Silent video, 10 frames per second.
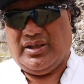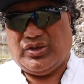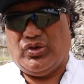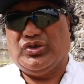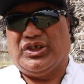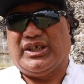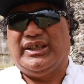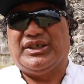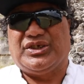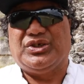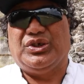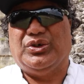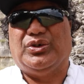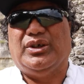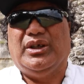a stronger connection to
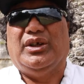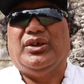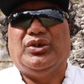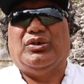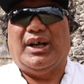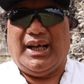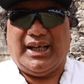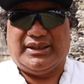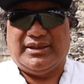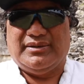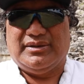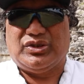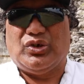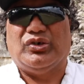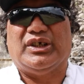your your heart, a
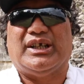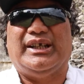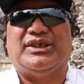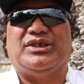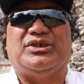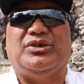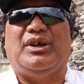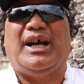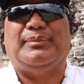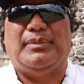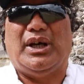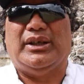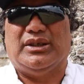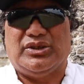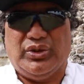stronger connection to your heart
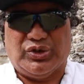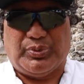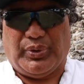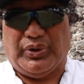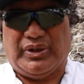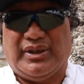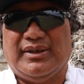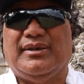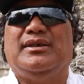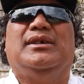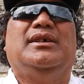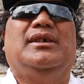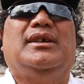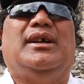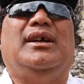mind, your spirit,
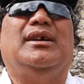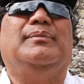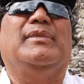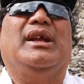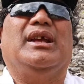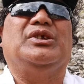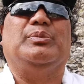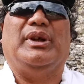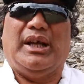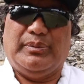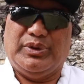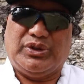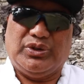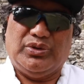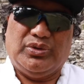um, and to be able
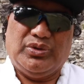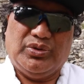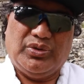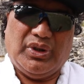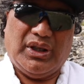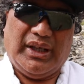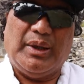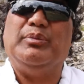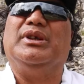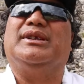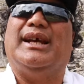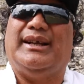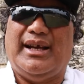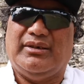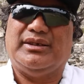to uh, emit that
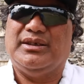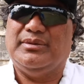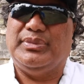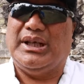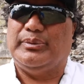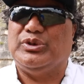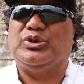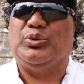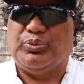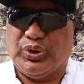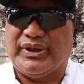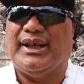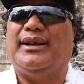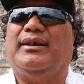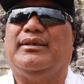out and be able to put
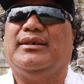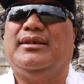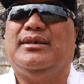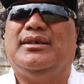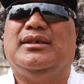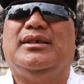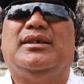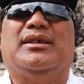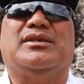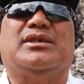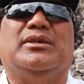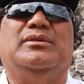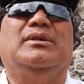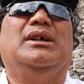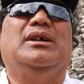that out. And
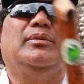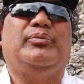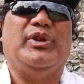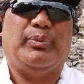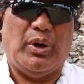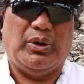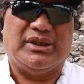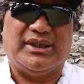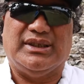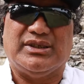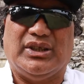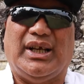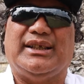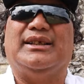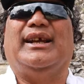so uh, the Pouata is
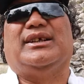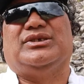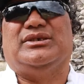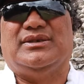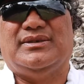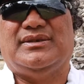light in action.